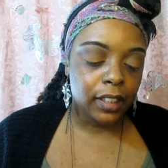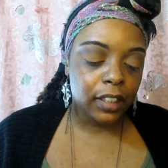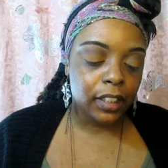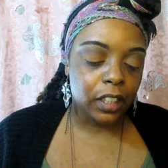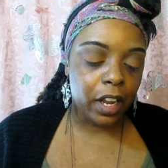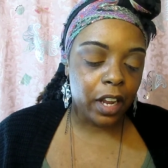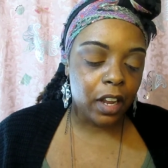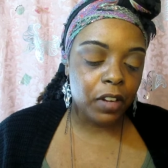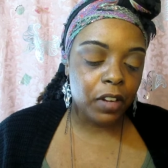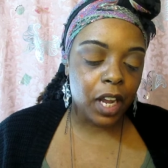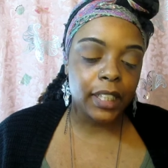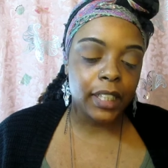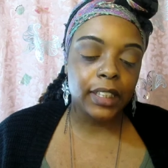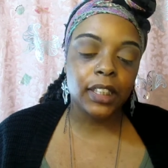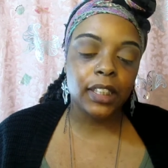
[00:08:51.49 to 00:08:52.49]
So now I've
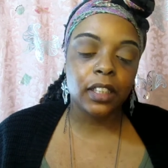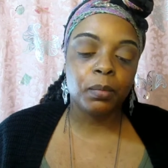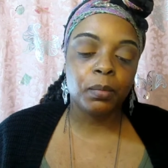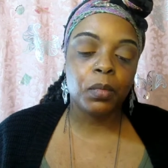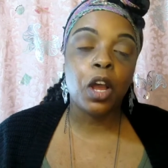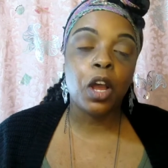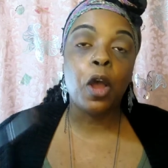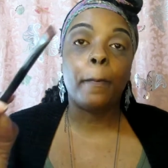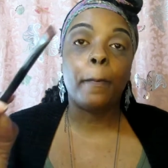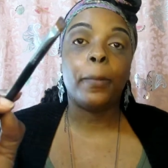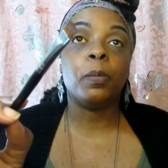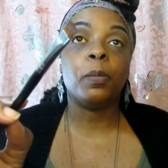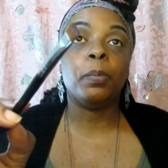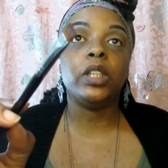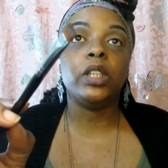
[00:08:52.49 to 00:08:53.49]
got some
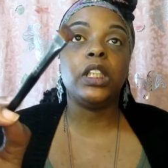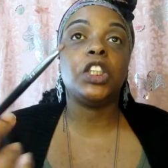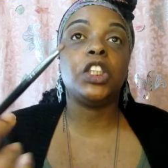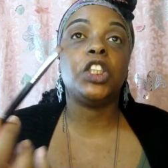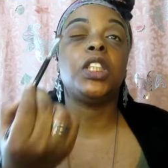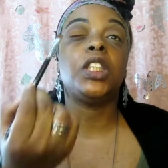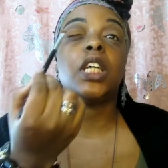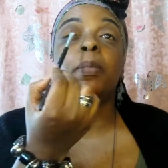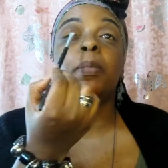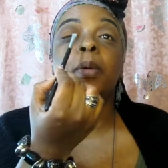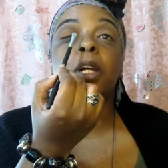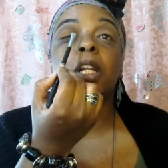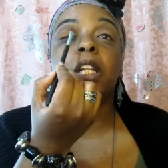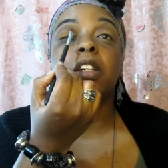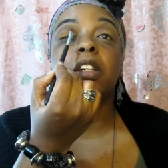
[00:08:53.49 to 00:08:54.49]
purple-ish type
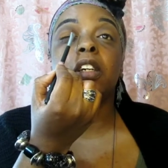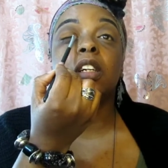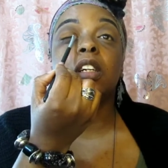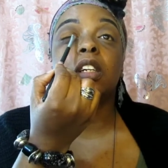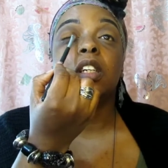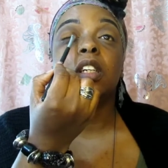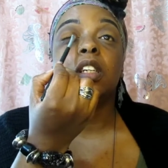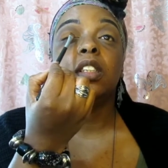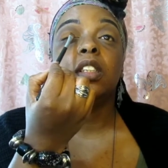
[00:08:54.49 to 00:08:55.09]
of glitter